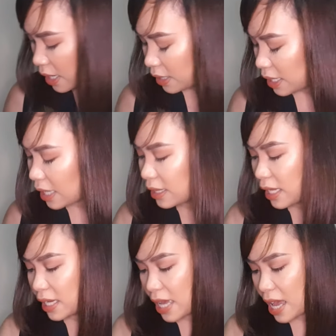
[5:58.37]
And then,
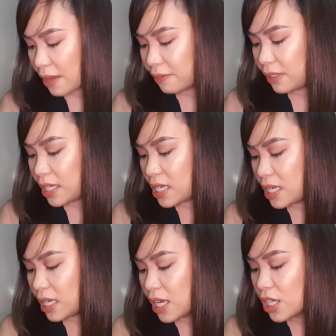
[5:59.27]
they have
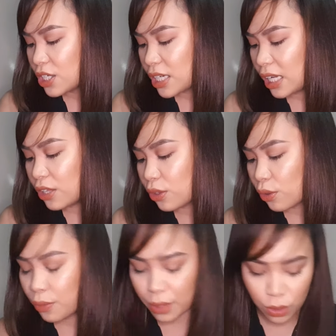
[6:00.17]
the Shade
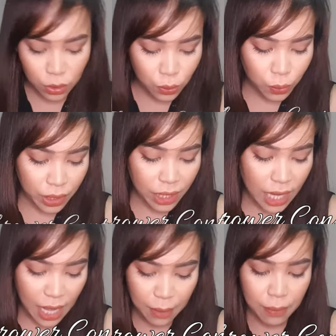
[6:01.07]
Thrower Contouring
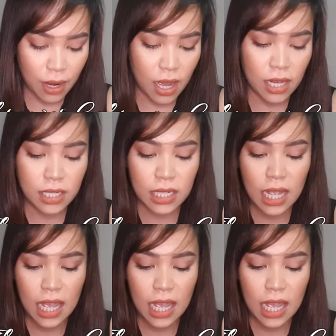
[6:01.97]
Eye Brush.